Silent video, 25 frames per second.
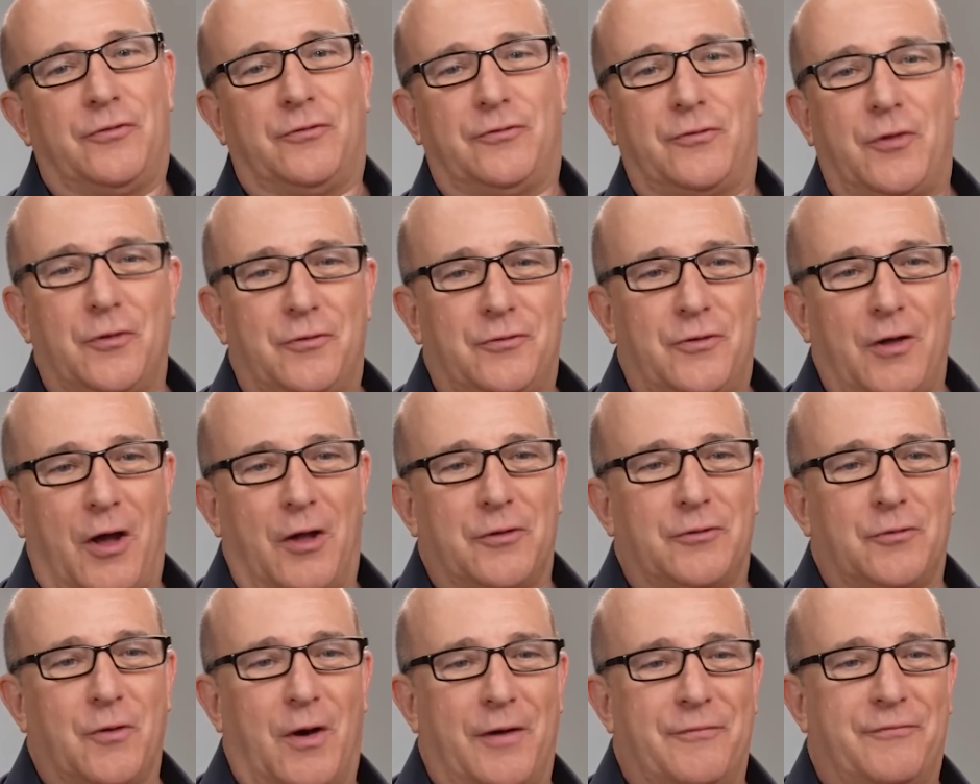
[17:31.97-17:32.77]

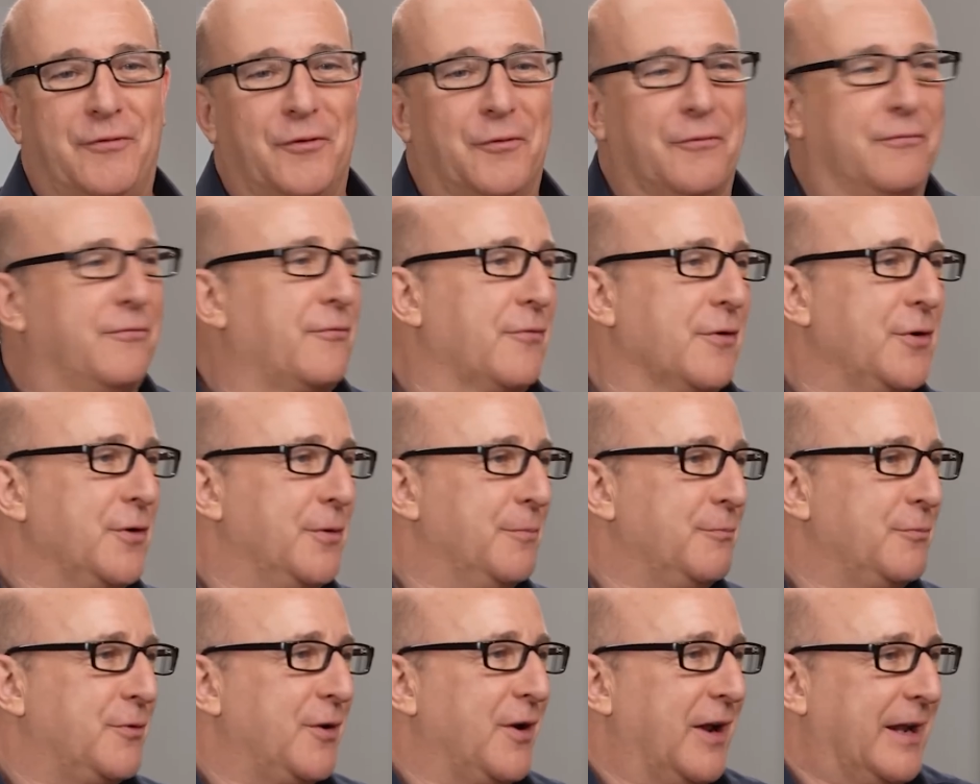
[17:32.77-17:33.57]
Do I feel
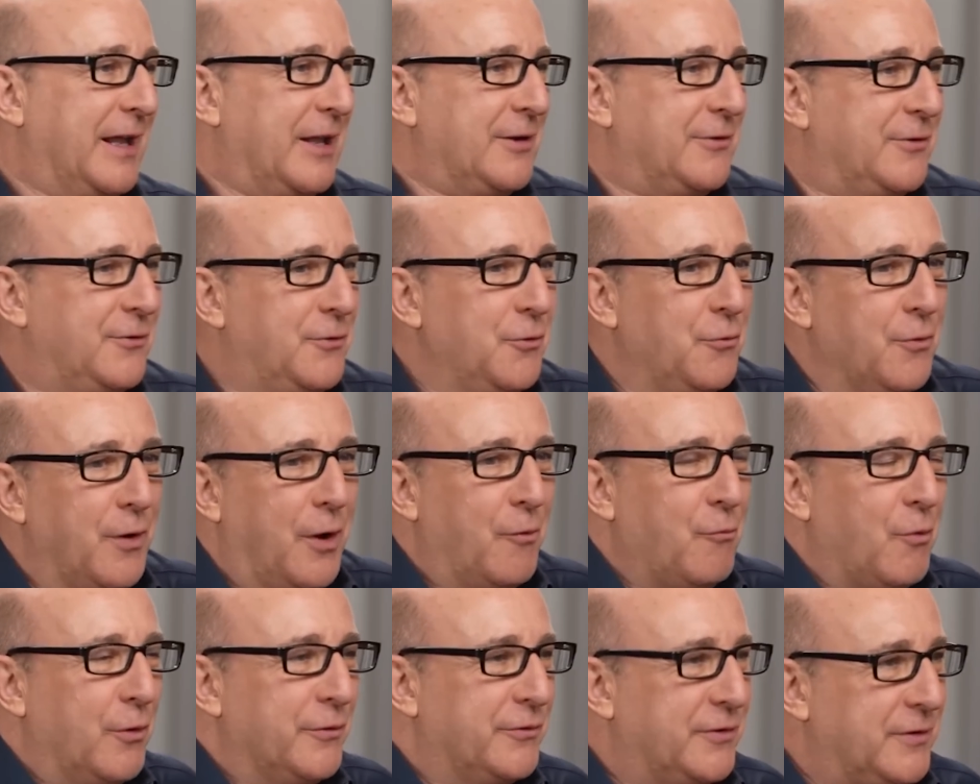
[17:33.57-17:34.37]
freedom? Did I get to do what I
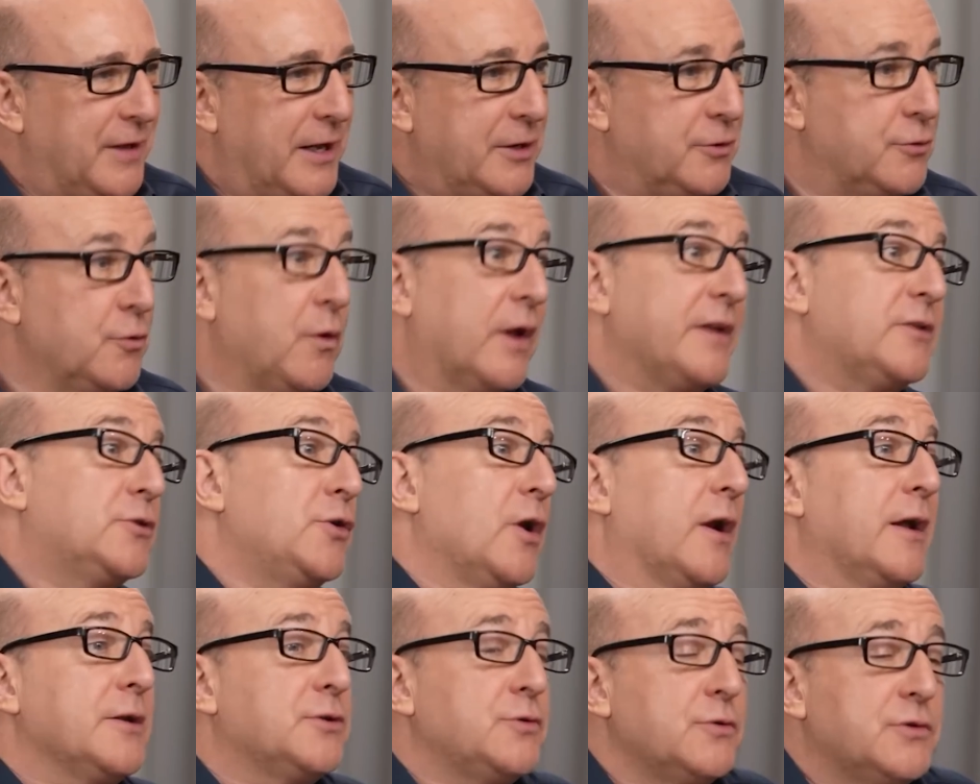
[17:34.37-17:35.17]
want today? Did
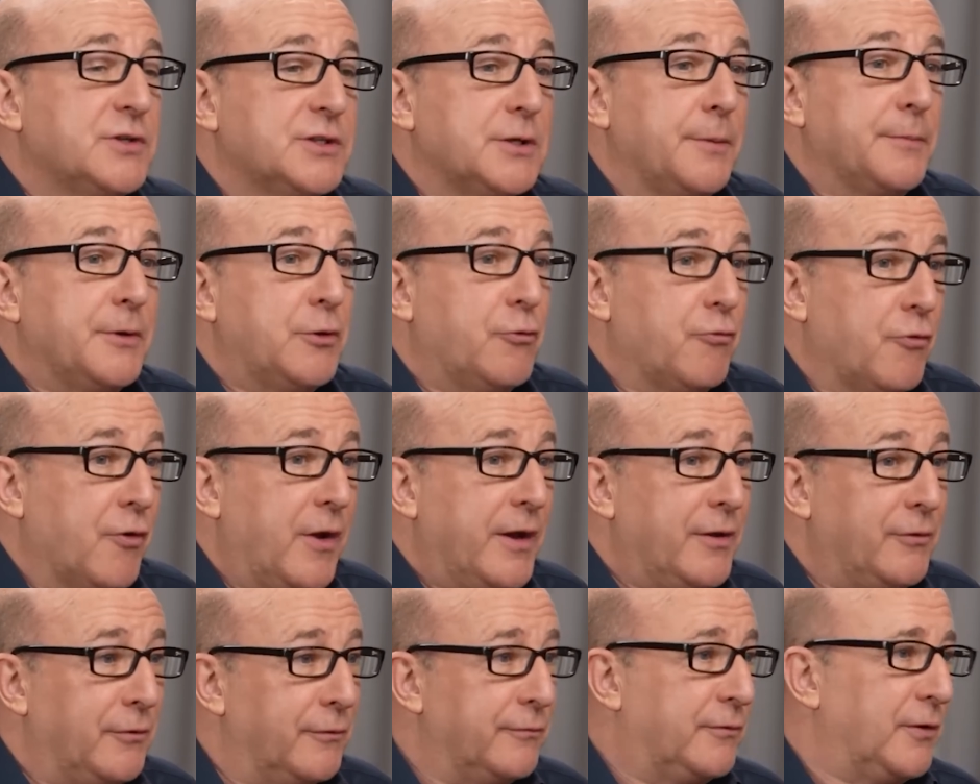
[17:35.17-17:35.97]
I do something
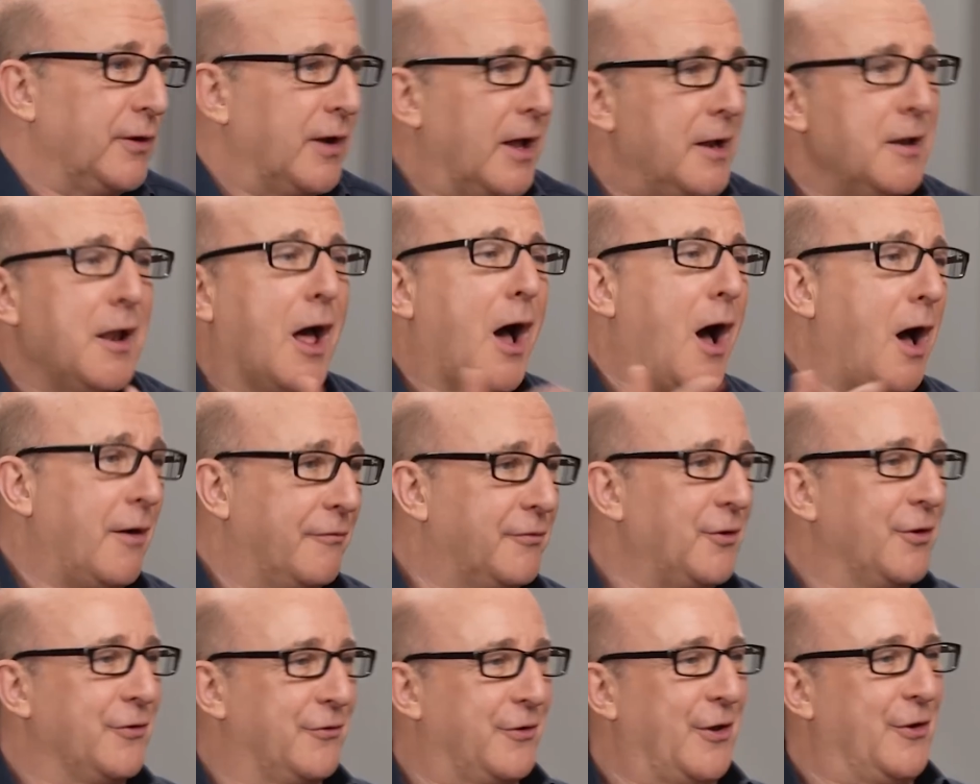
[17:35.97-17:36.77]
creative? Did I
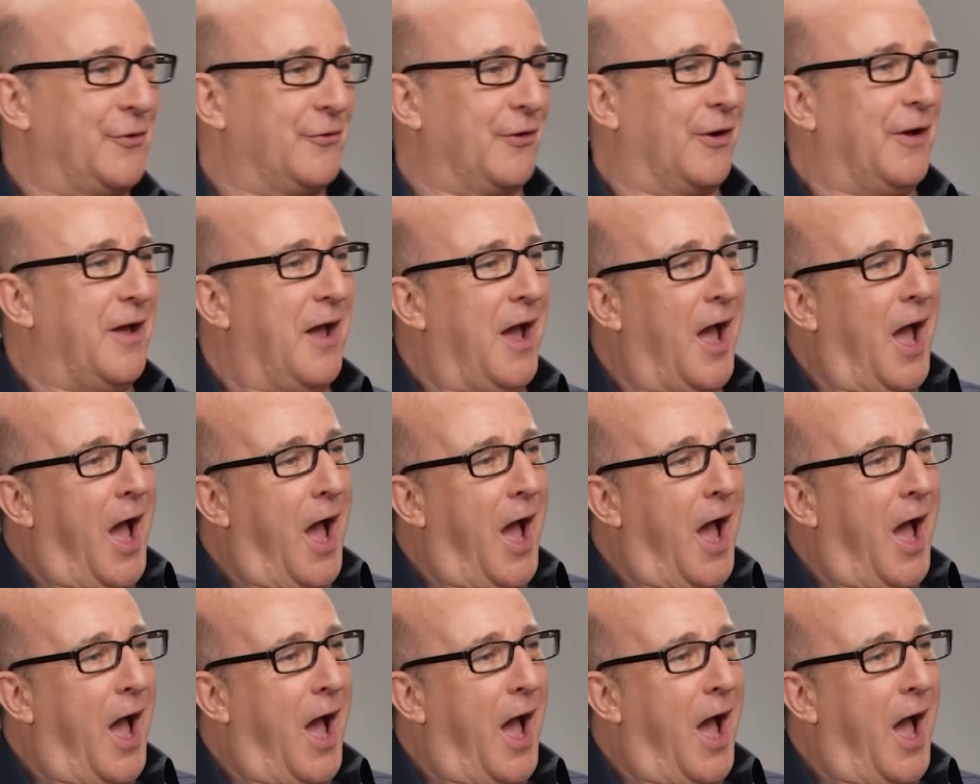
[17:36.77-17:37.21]
laugh? You know, etc.